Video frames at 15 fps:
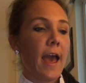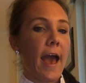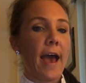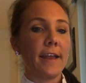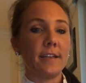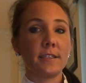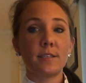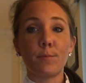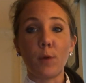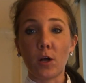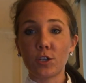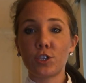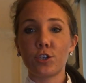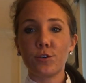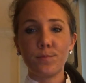and it's
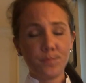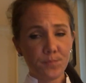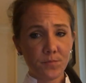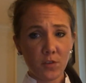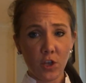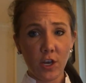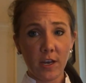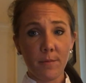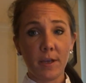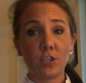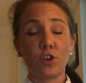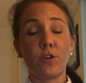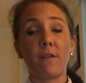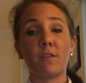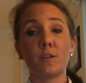sponsored, you need to make
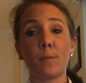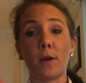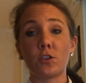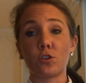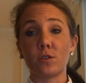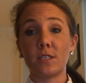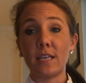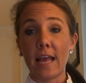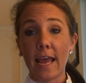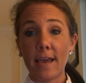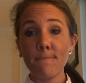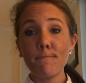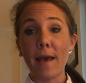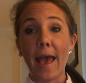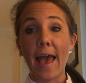sure you have the sponsor's
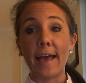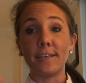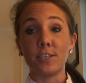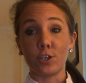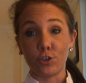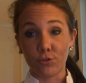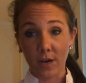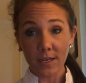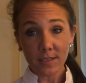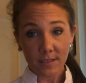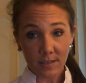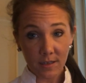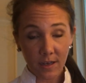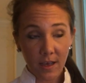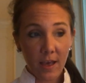name and
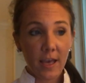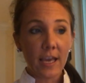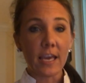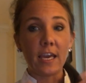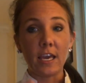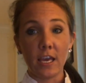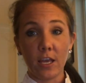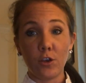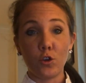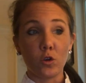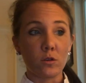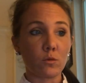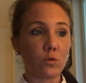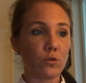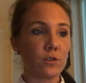address in your
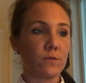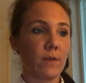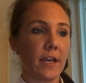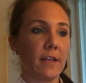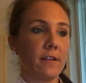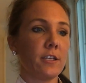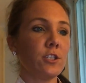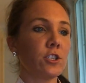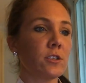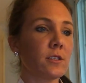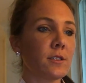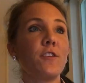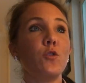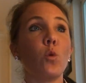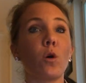rules and
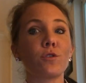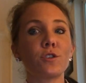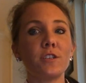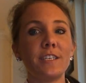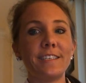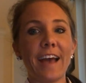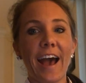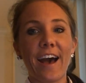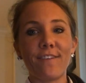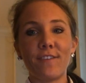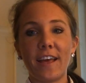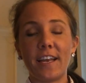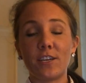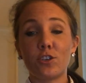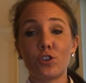regulations. You also need to have
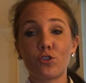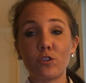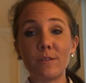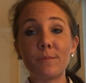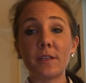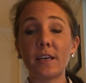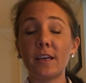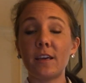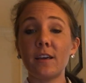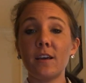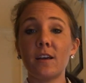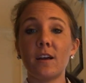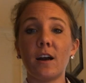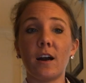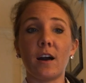an extremely
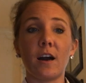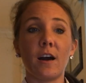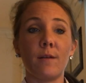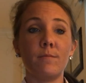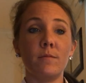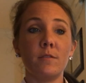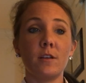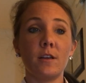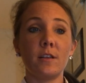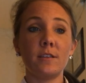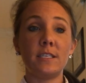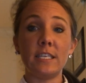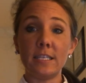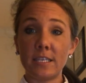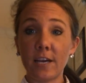
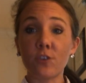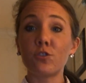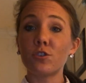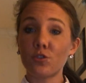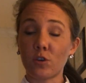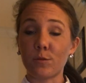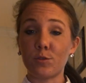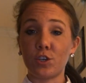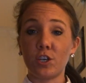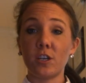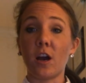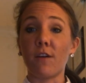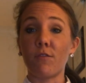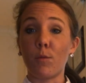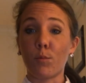detailed description
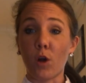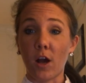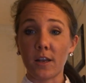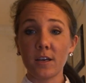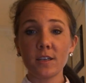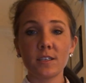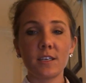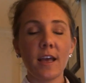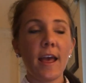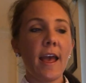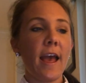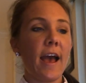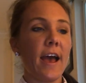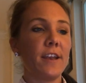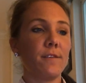of the product,
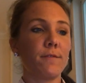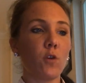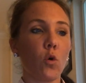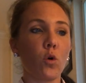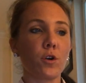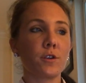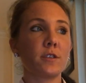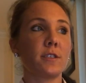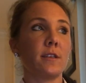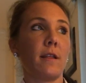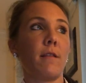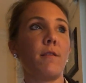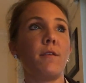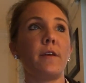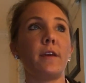and of course
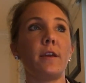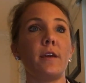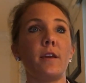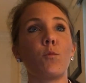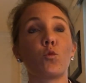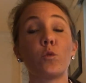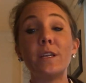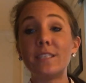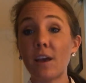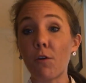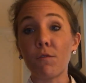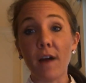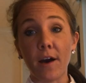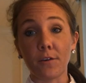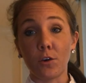the retail
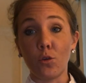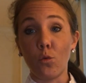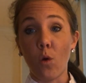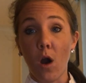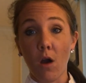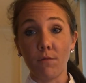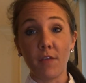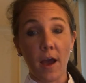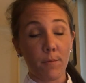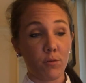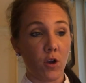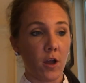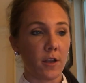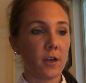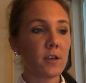value of that
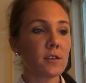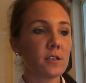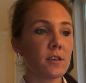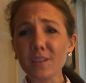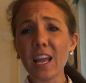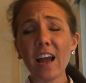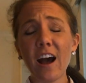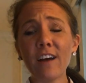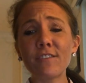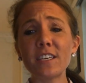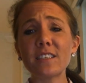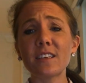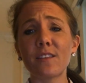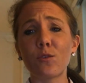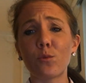product.
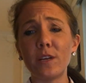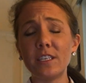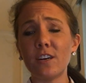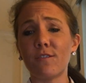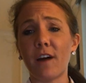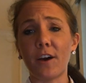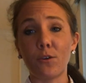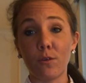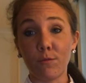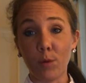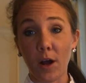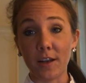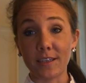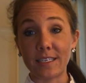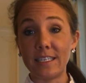Obviously the retail value of
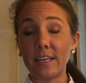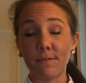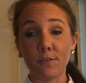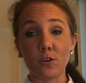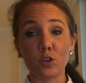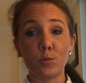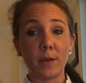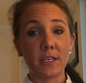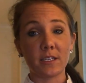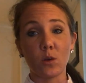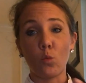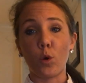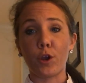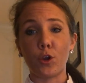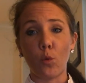products differs based
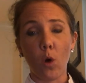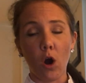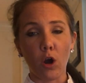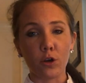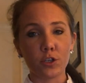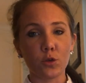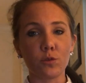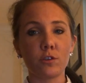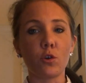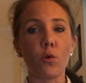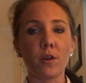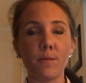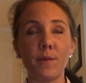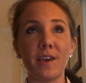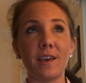on where you are, so it's
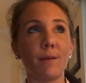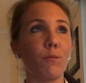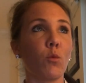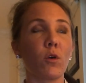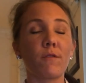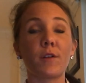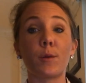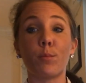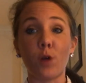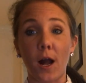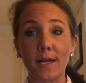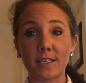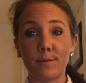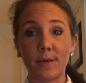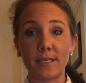going to be more of an
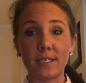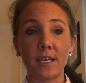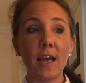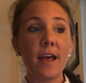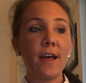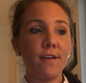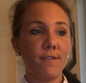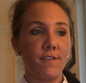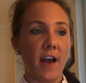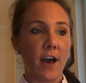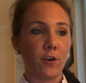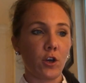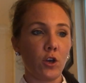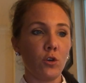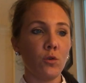approximate
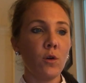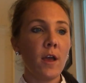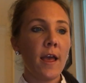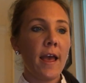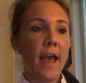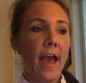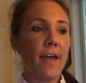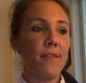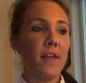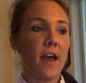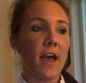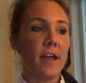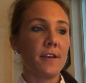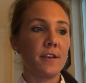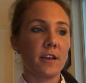value. And
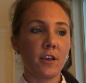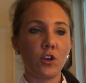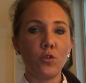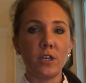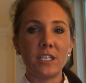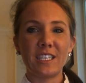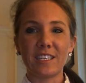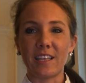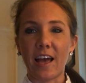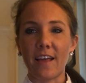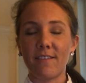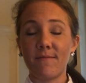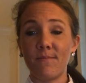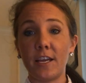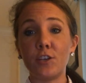then you need to
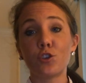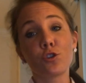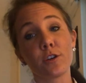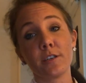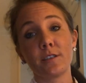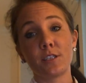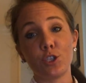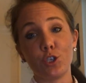let entrants